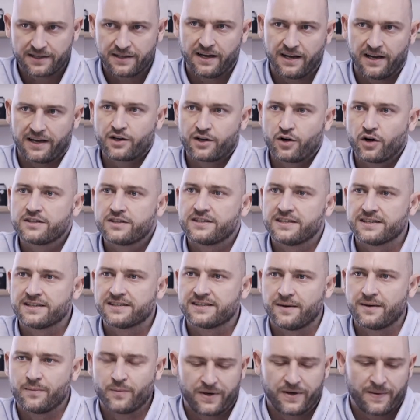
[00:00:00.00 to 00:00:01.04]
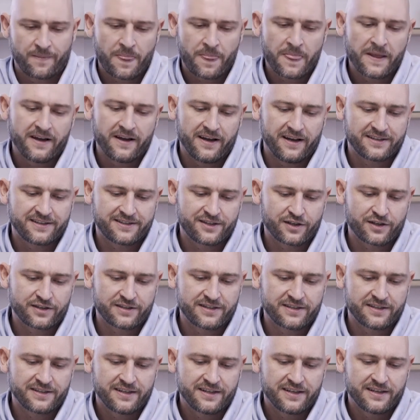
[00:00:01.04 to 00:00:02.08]
I got here somewhere. Yes.
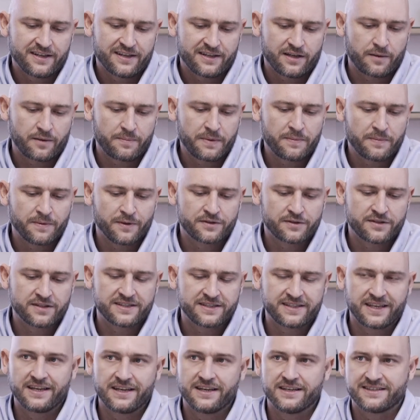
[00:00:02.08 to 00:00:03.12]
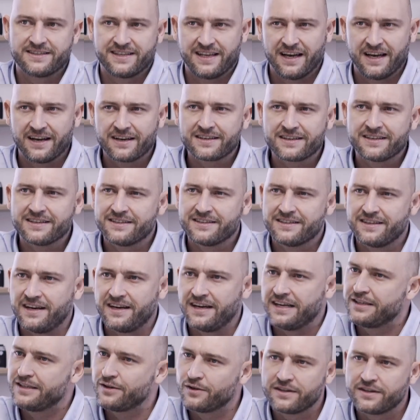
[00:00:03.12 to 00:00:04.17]
A lot of people also say it's luck.
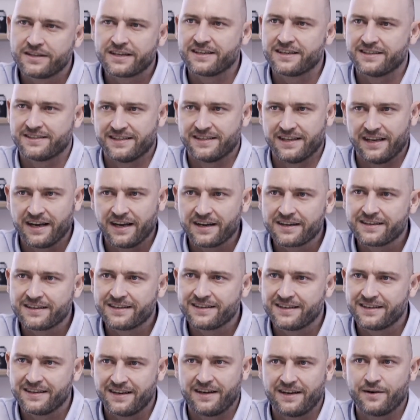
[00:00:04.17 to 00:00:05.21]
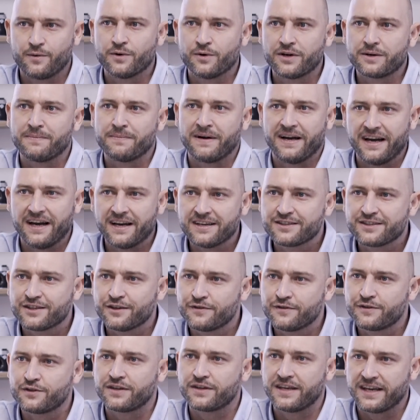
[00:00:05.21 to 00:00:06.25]
I don't think it's luck. I work my ass
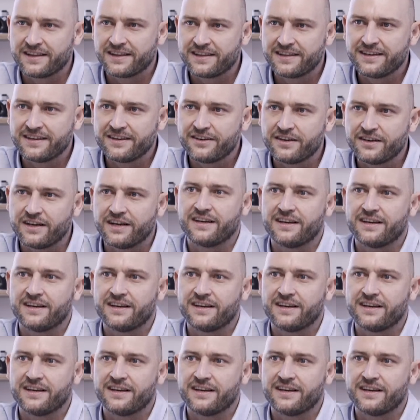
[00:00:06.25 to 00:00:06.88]
off to get there, and I